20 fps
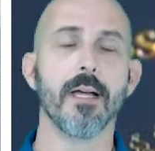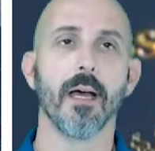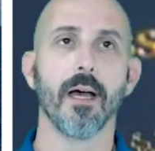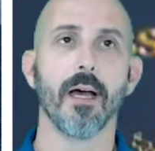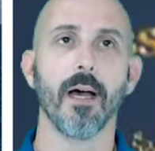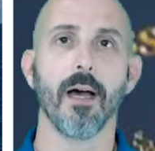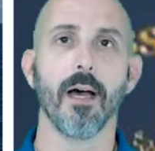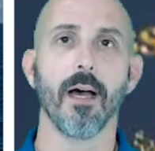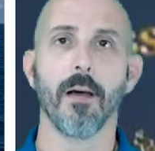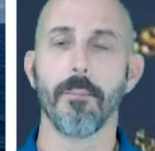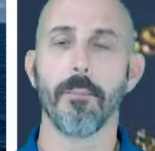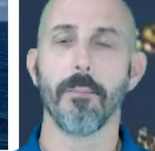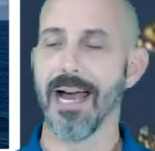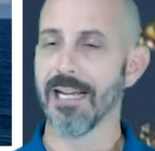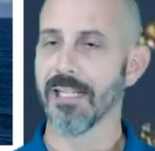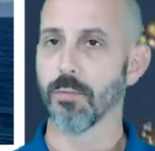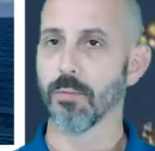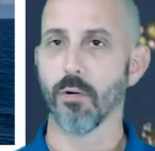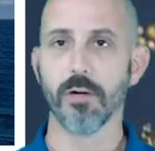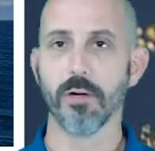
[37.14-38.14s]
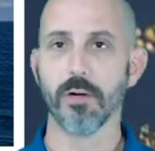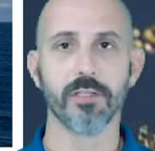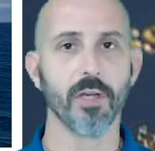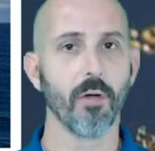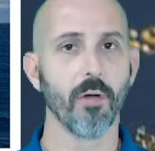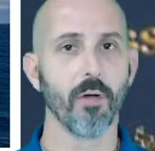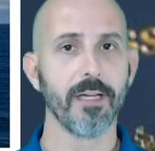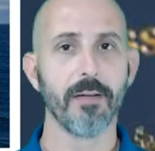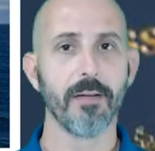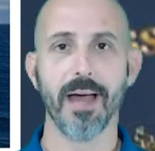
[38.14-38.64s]
Passport, it's
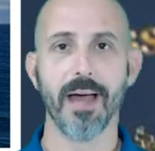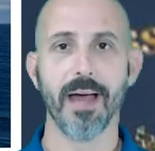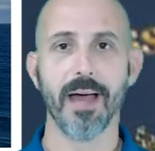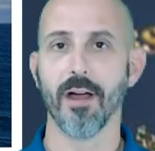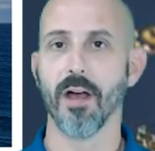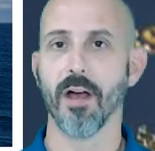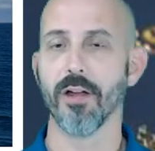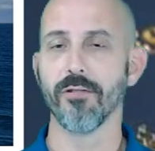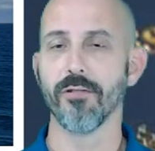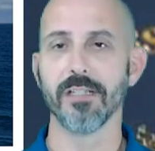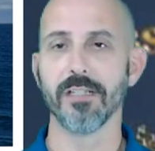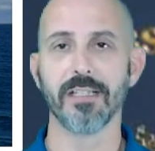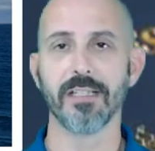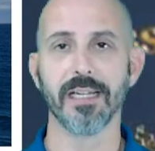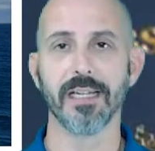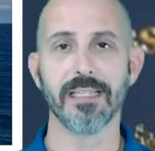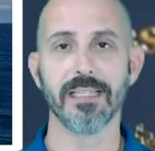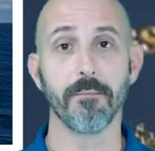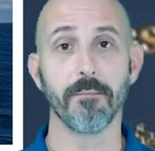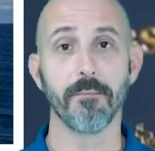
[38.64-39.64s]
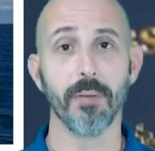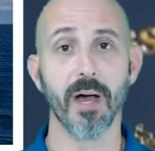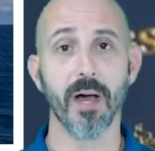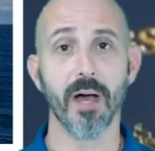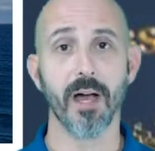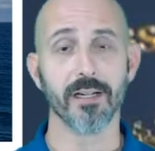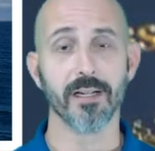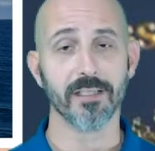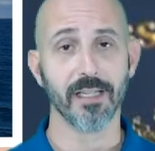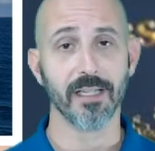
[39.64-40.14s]
only about
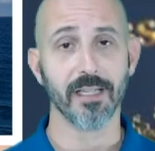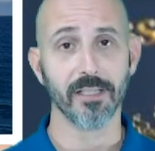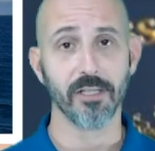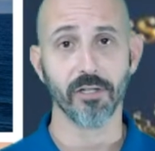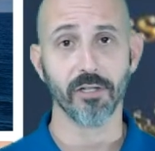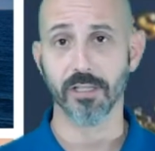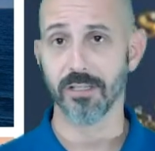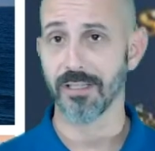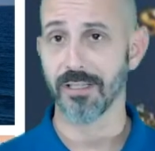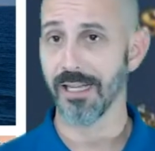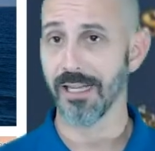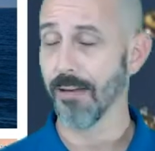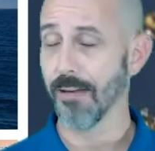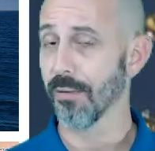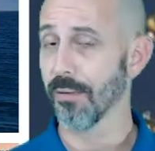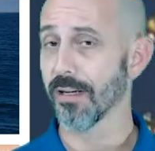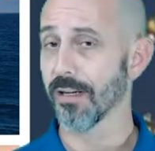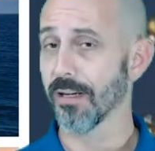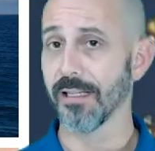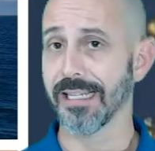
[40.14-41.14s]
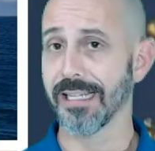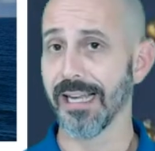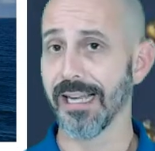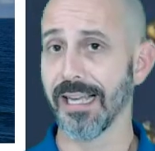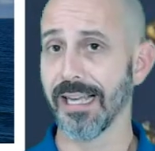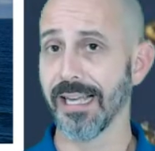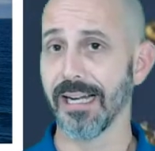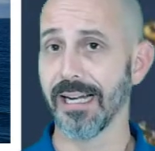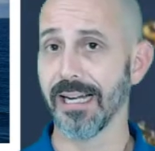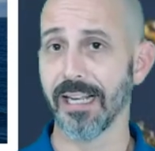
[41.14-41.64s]
$160 and you can typically
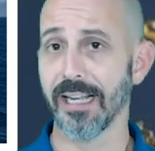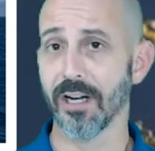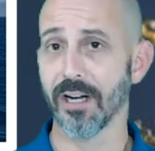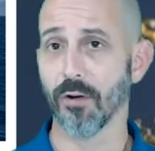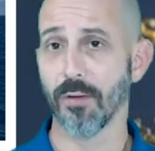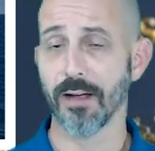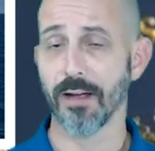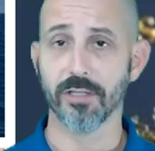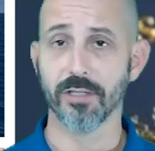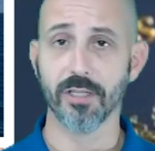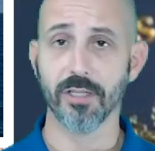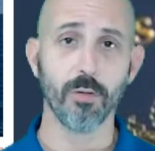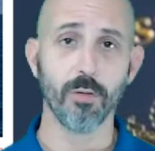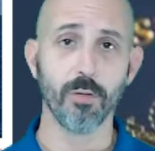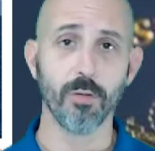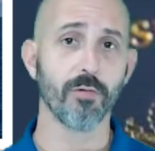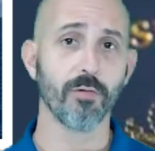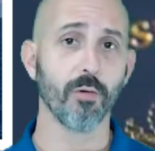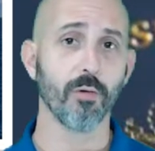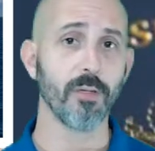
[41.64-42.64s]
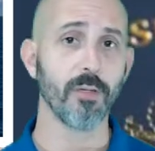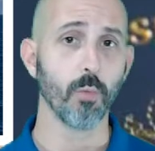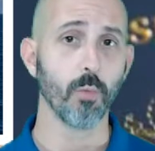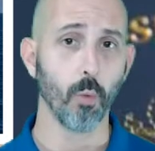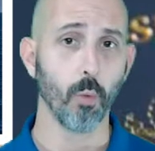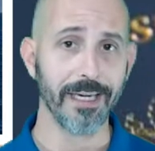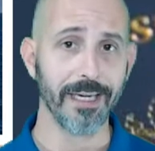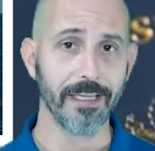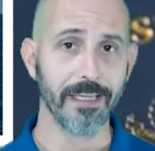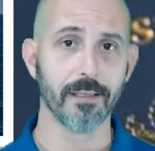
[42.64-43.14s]
get it in around 2 or 3
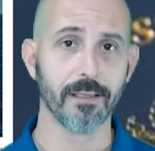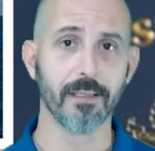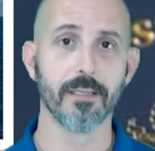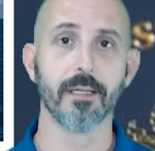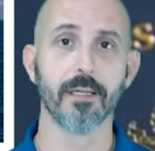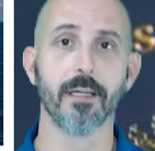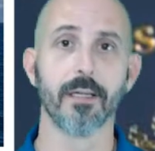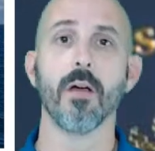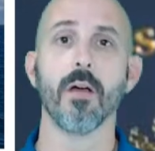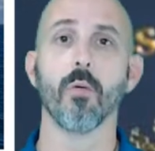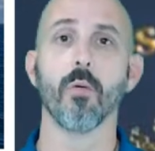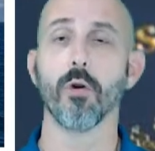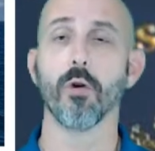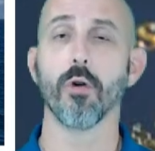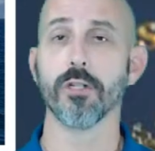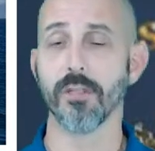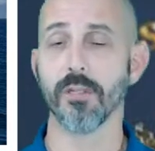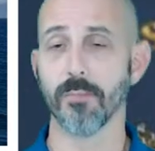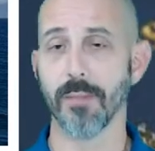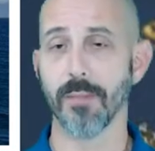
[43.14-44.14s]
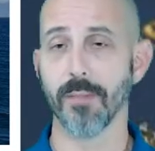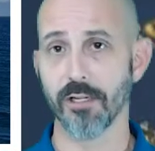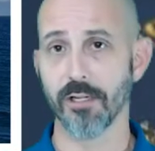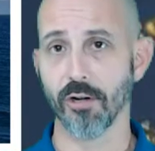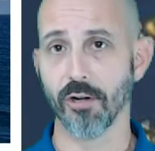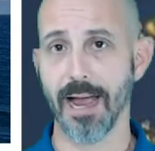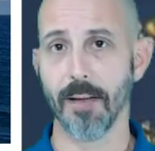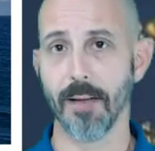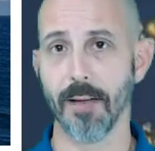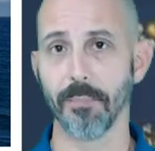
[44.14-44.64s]
weeks once you make your
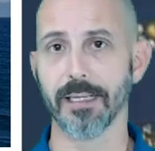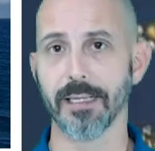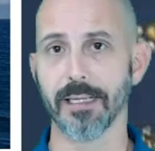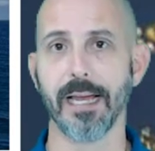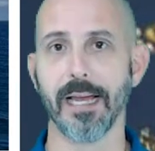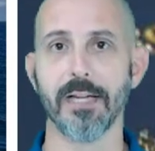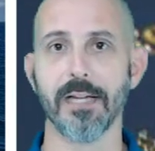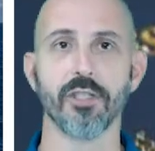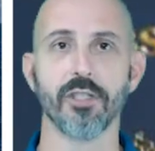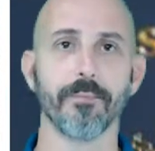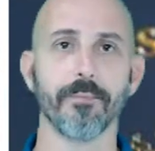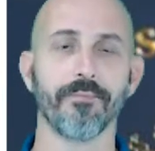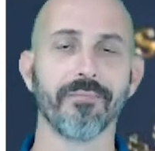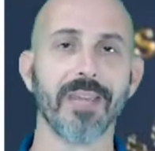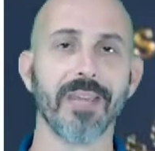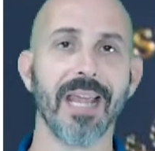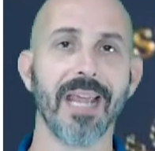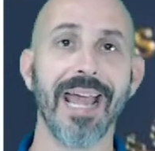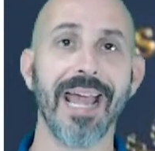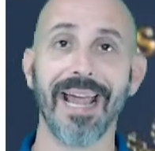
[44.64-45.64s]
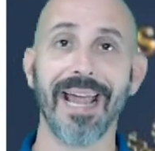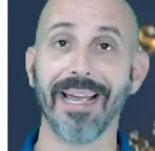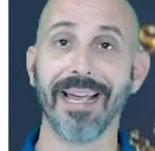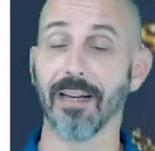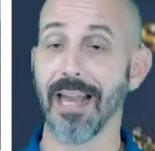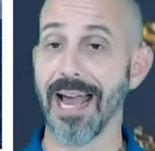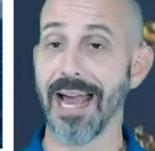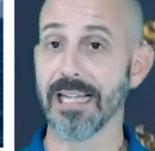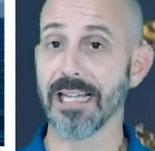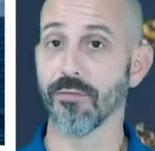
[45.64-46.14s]
application. It
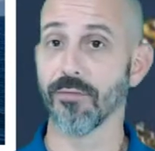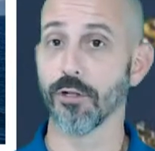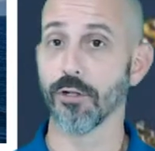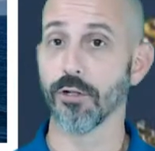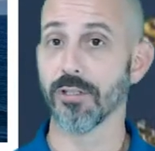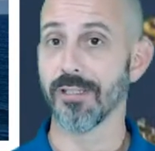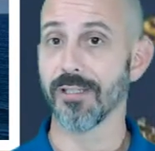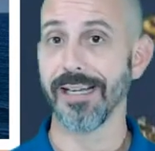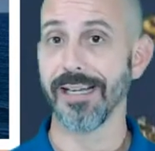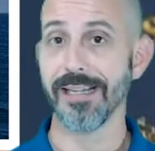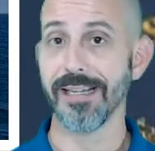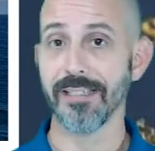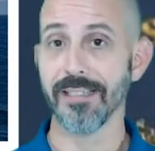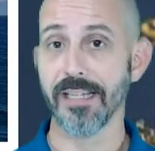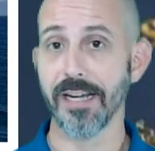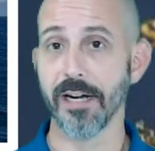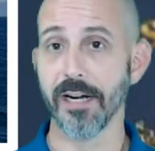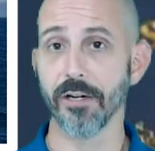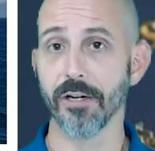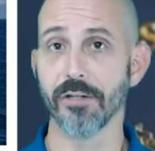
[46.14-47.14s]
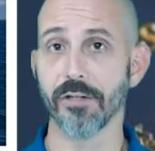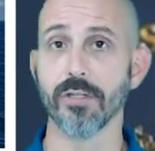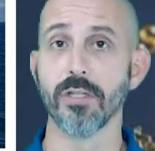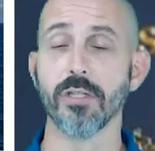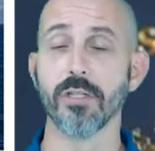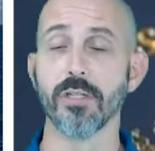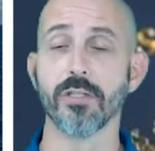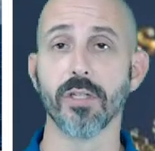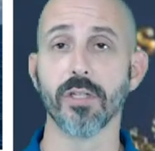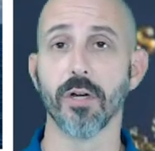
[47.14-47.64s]
lasts for 10 years,
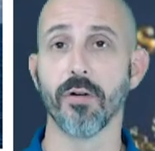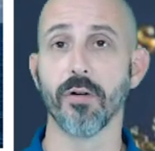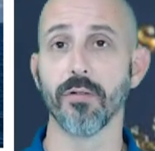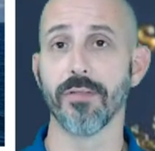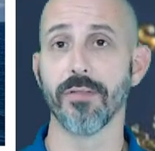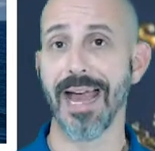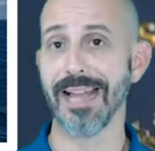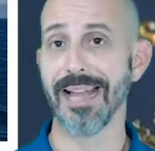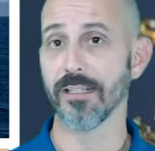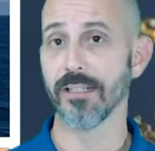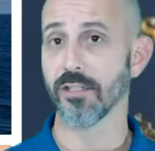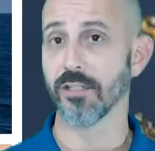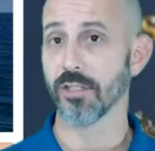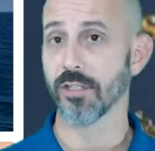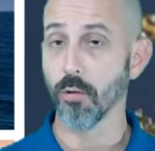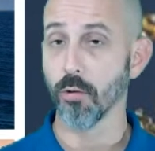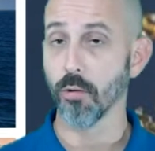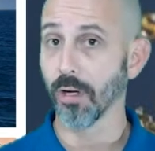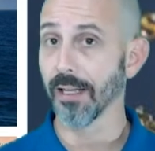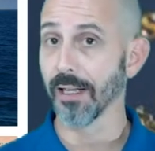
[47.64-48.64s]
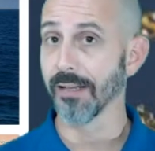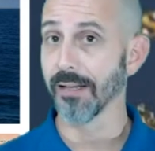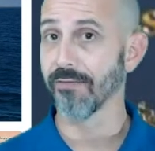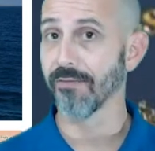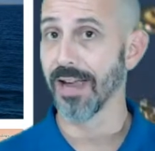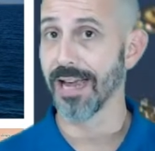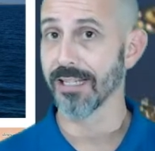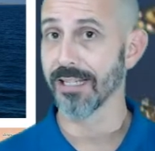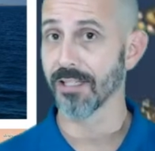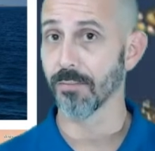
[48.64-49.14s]
so that total
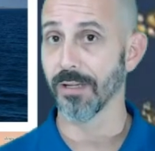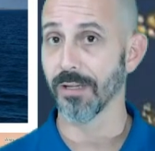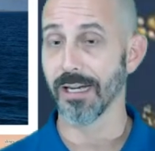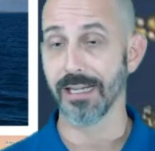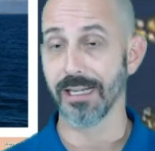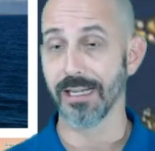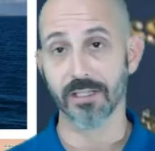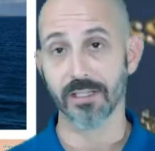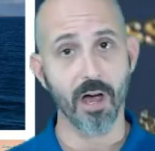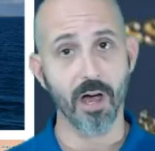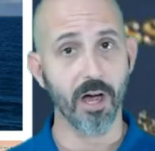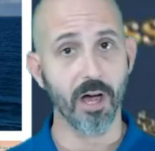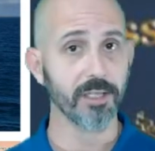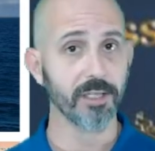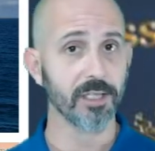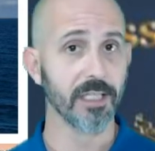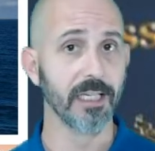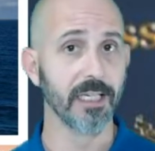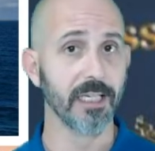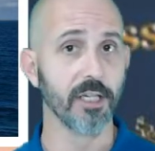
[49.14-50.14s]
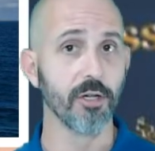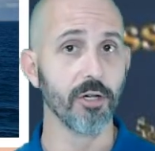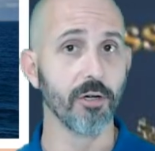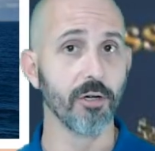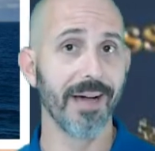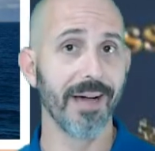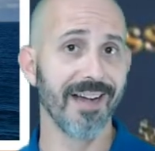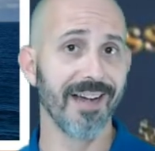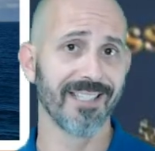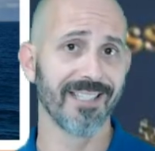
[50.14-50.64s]
investment is costing you
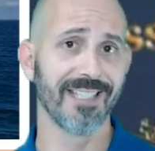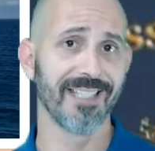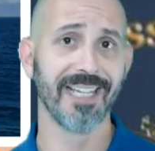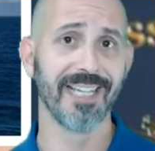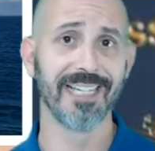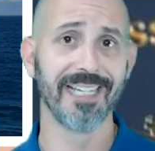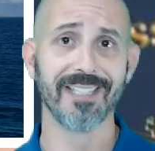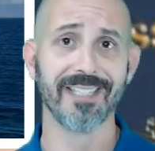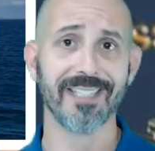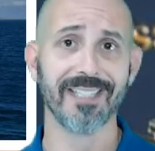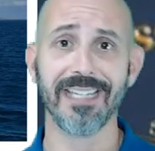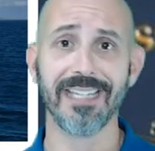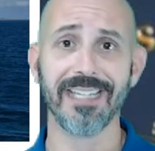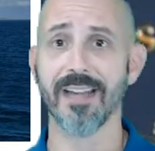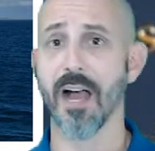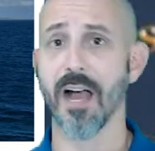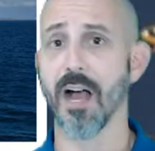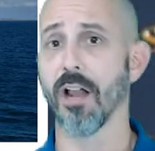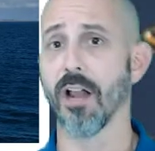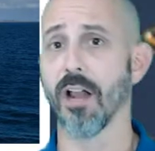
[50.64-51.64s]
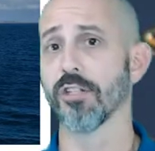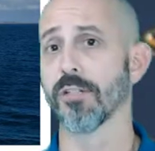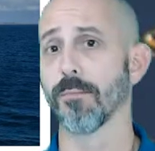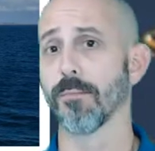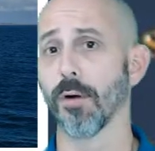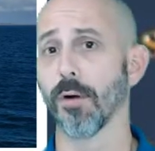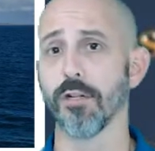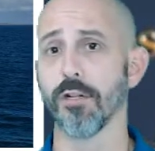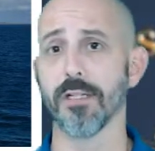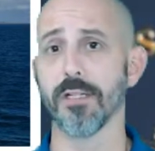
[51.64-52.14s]
about $16
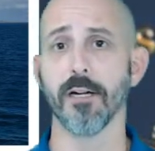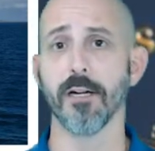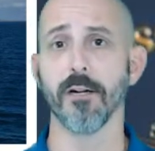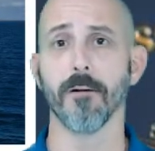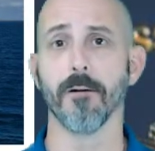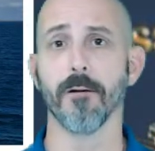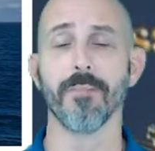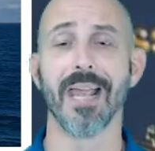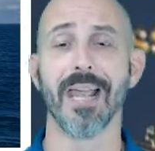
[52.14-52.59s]
per year.